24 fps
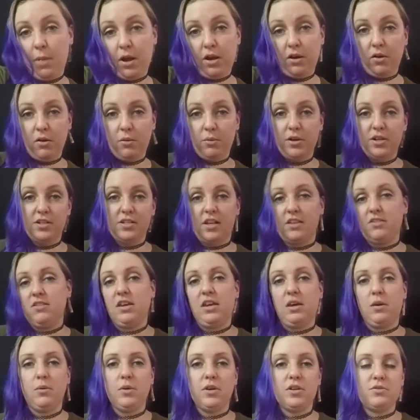Better or worse, I
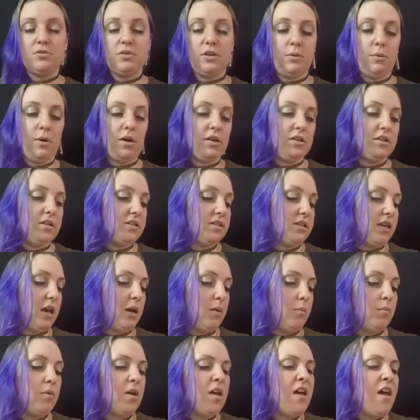think it works really well in this
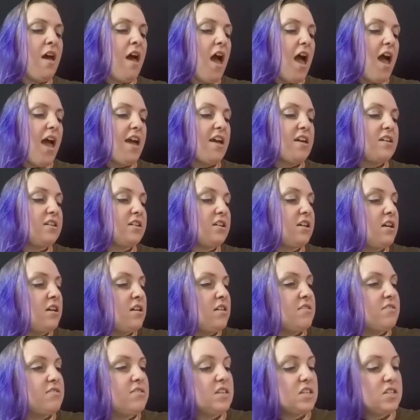game. And
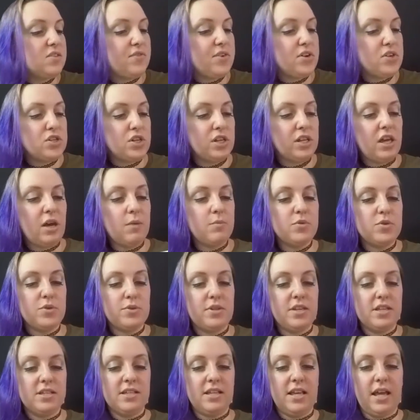this version comes
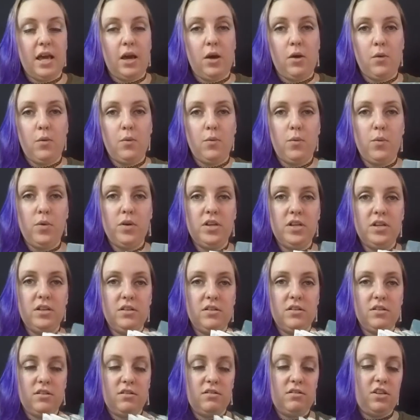with this like
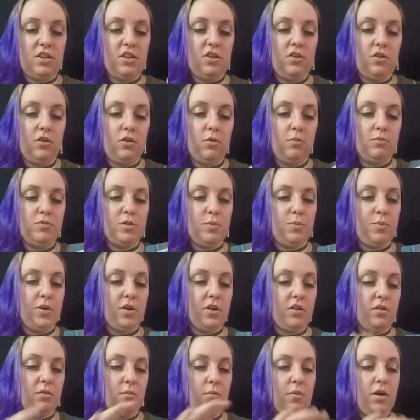wooden cube to put
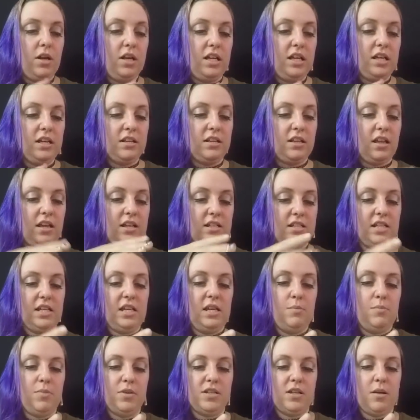all the money in, like to
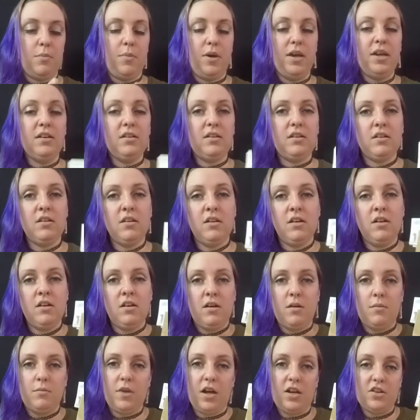keep as a bank.
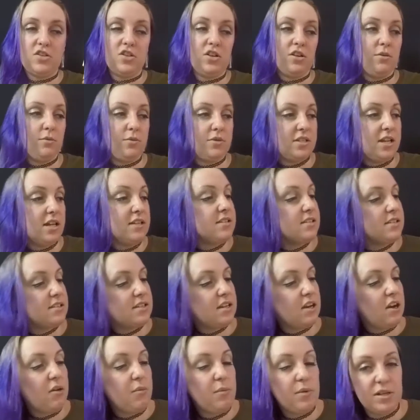not sure it was
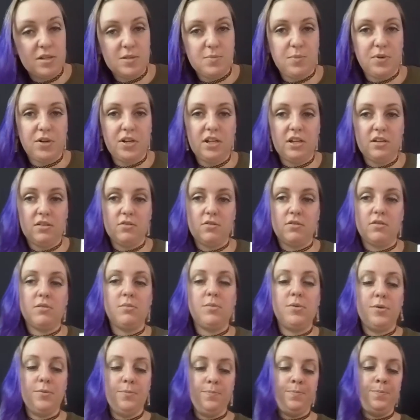necessary, but it's pretty
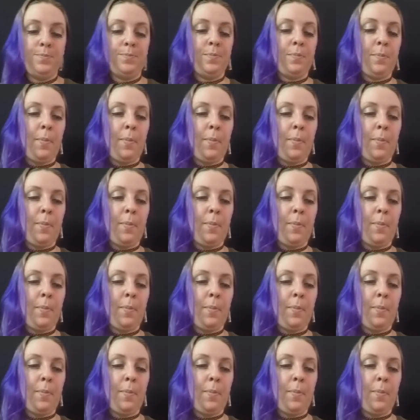adorable.